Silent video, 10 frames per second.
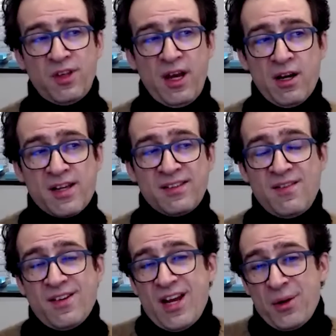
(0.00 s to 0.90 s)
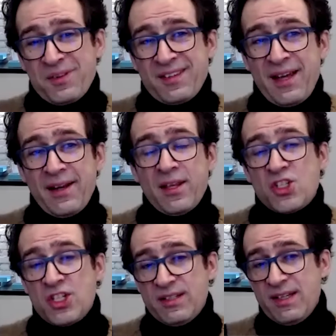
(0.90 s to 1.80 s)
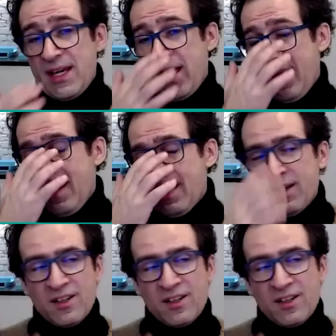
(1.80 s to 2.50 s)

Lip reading: areas even outside of the GTA